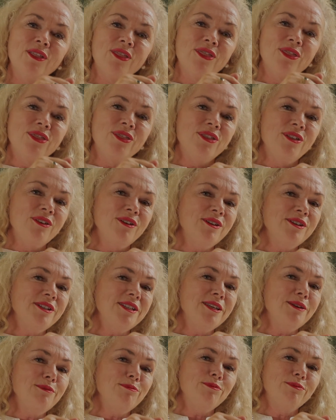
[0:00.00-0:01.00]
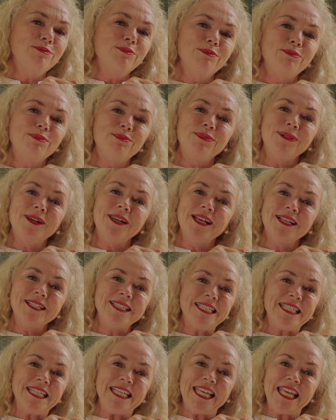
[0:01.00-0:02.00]
30
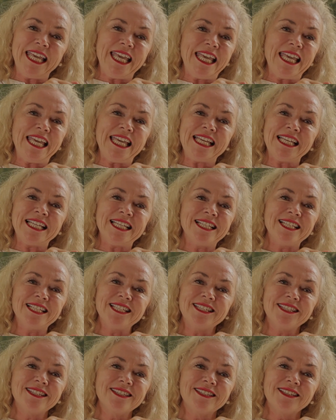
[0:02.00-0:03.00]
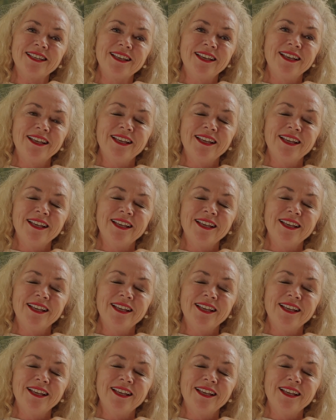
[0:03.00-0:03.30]
plus years,